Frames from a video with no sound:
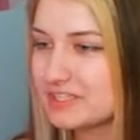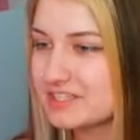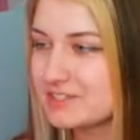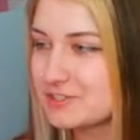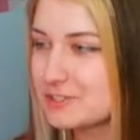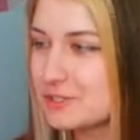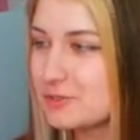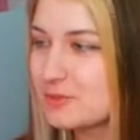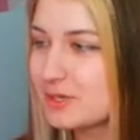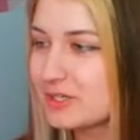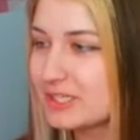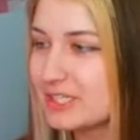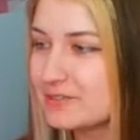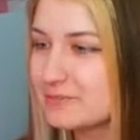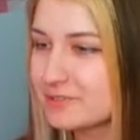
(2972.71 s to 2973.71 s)
It's too
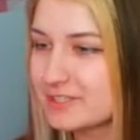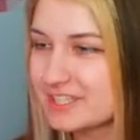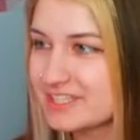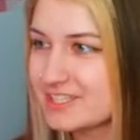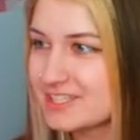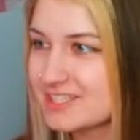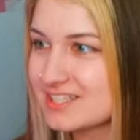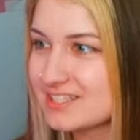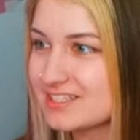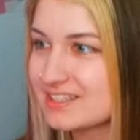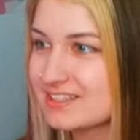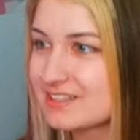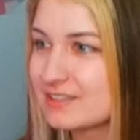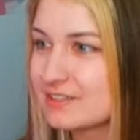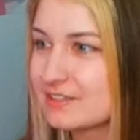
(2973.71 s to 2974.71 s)
early for this.
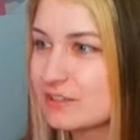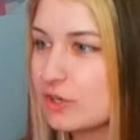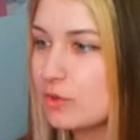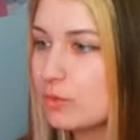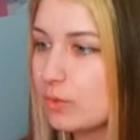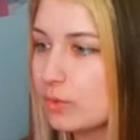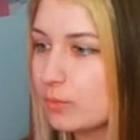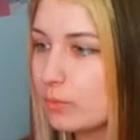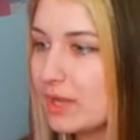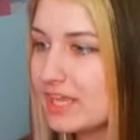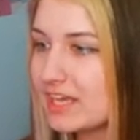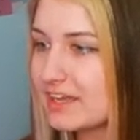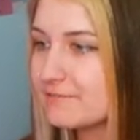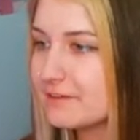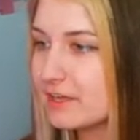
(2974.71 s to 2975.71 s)
Oh, wait,
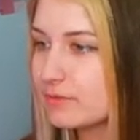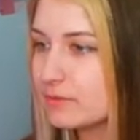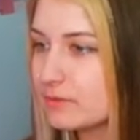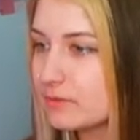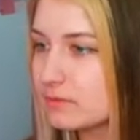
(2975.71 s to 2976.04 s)
I found...